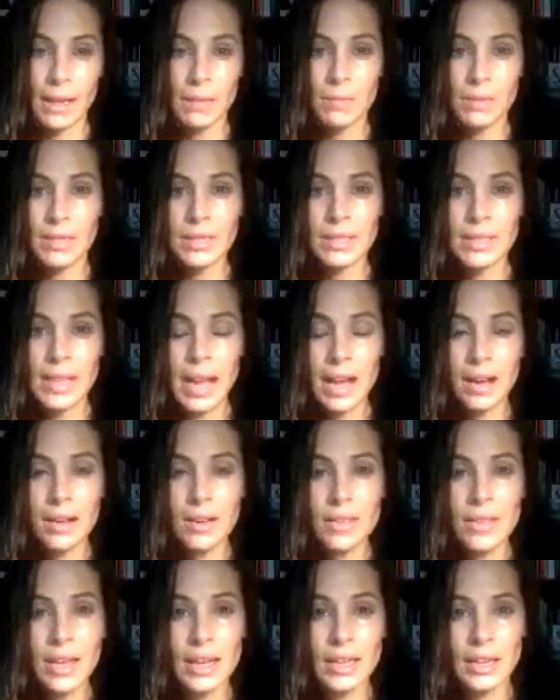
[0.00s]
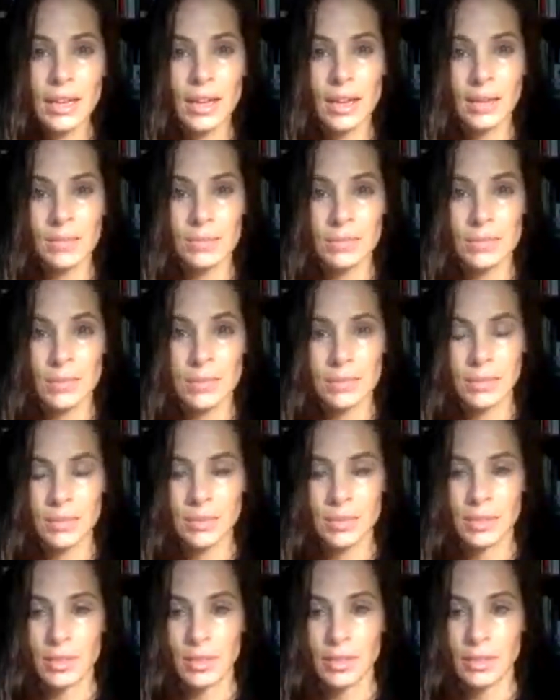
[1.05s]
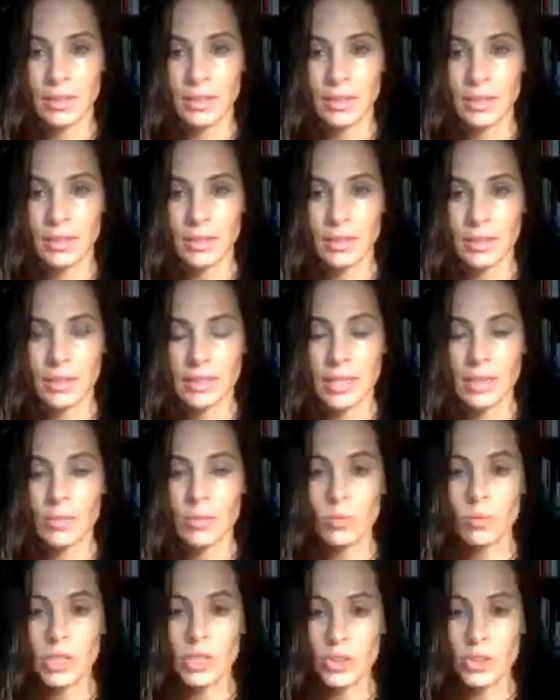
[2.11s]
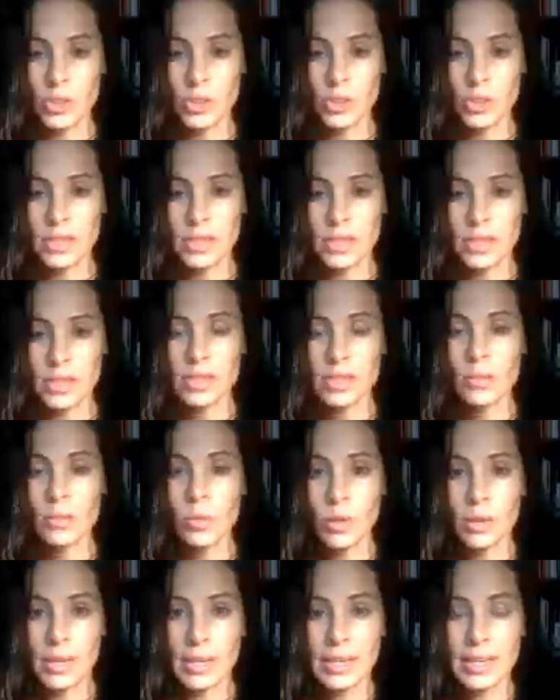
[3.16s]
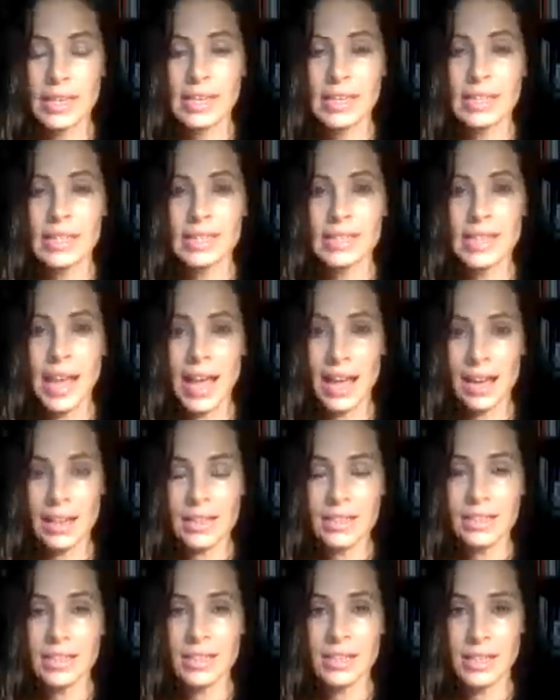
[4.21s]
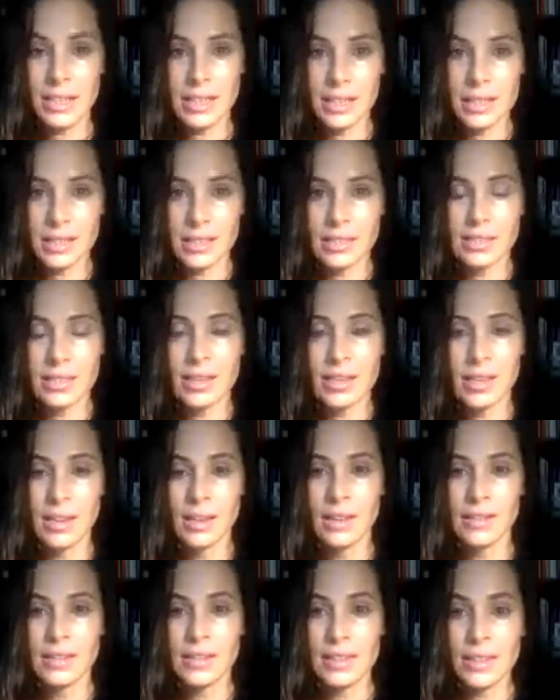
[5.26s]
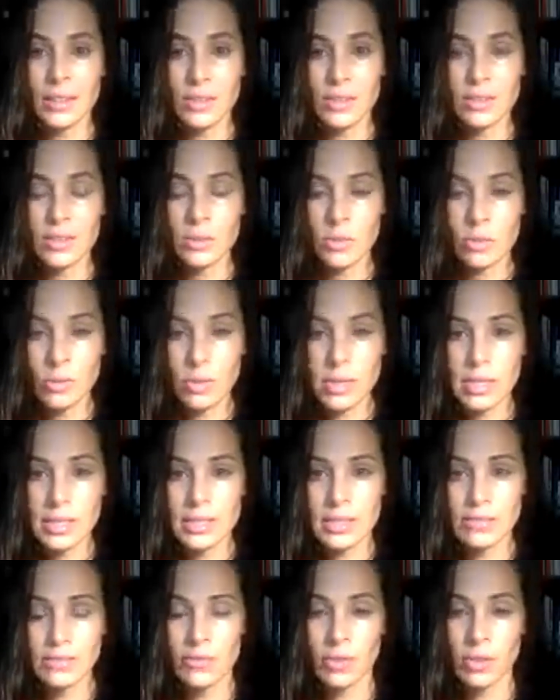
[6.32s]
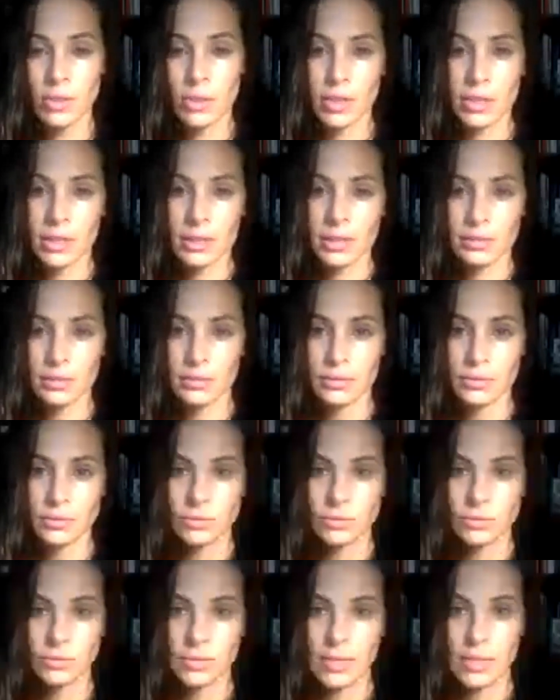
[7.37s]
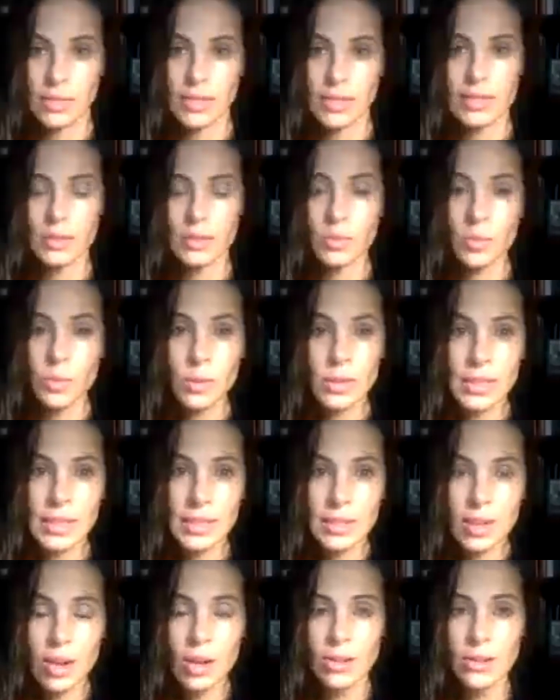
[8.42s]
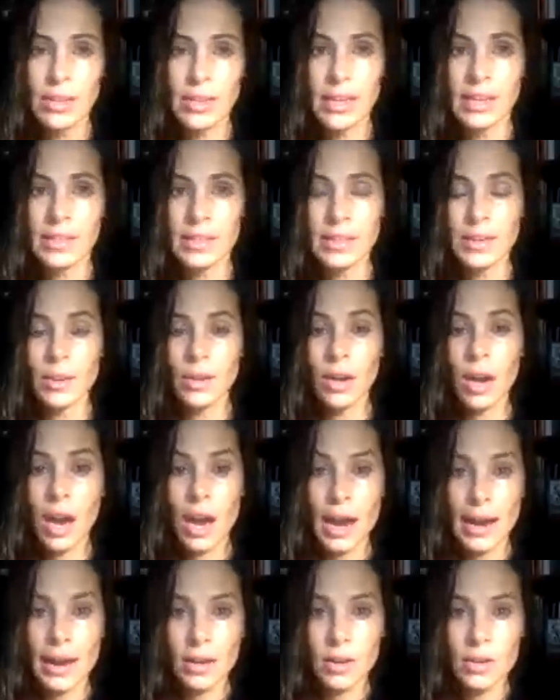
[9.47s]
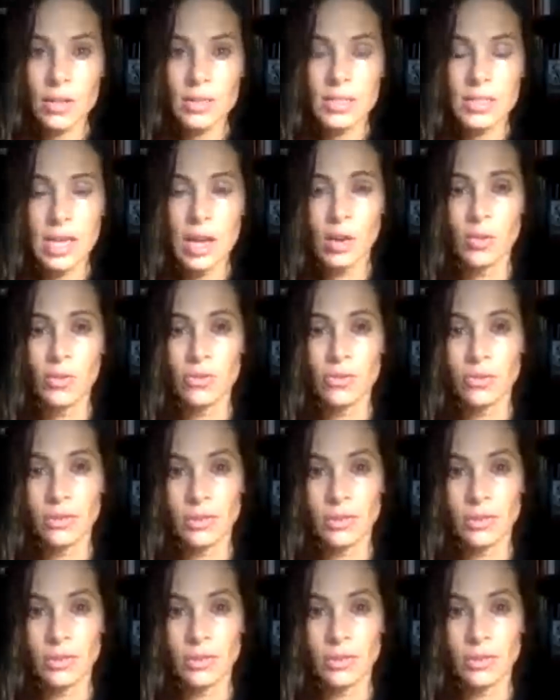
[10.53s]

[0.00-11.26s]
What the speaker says: But until that comes, can we trust that what is as it is, that there's a reason for it, that we called it in, that our higher self